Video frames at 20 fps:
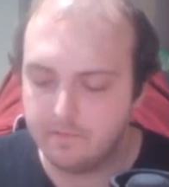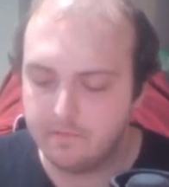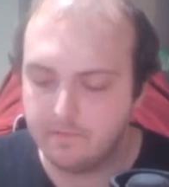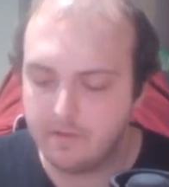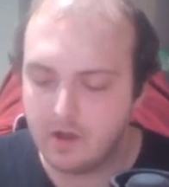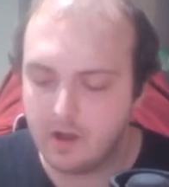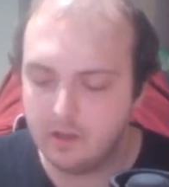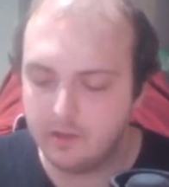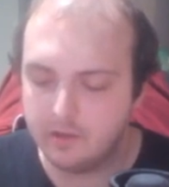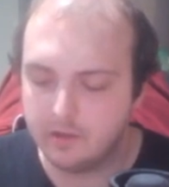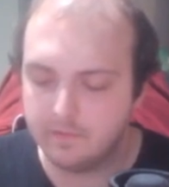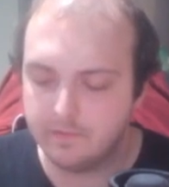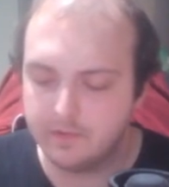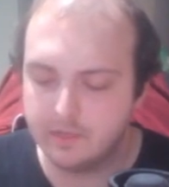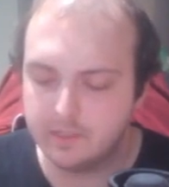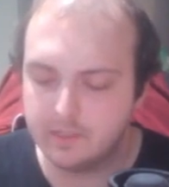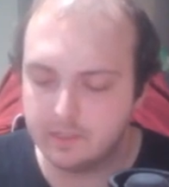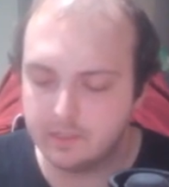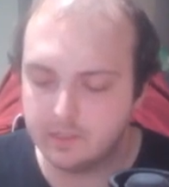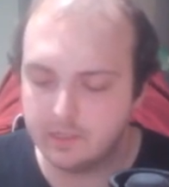Fallen of the
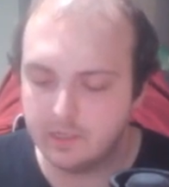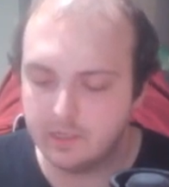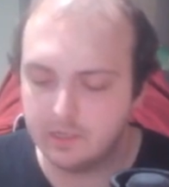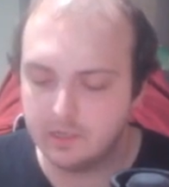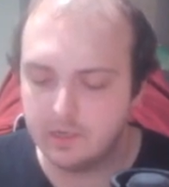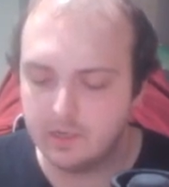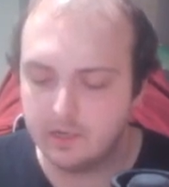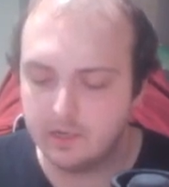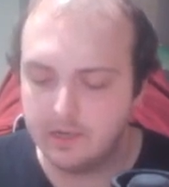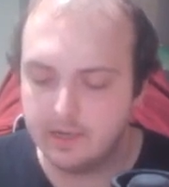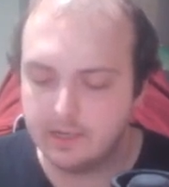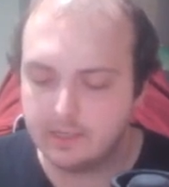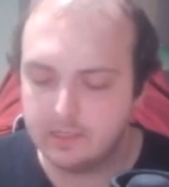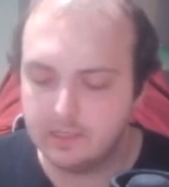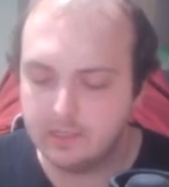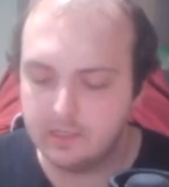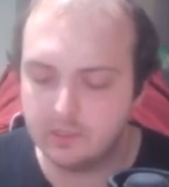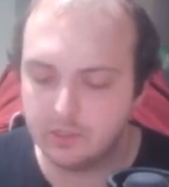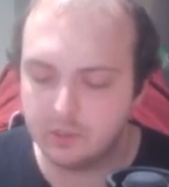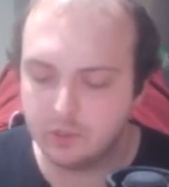Testina,
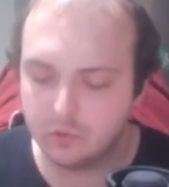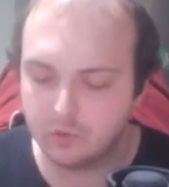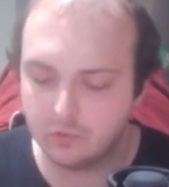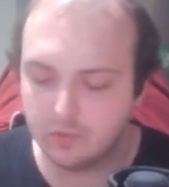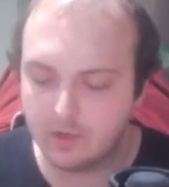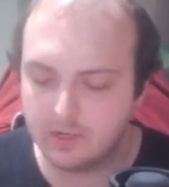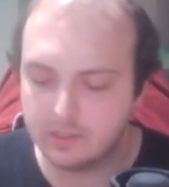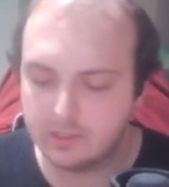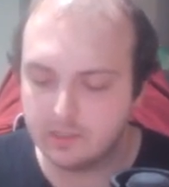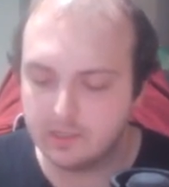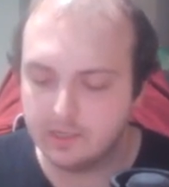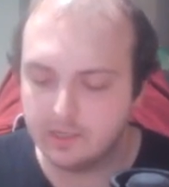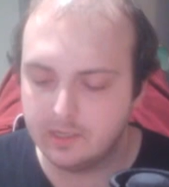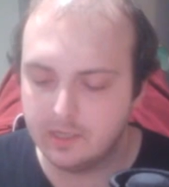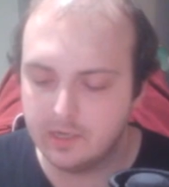Xyz and Trust.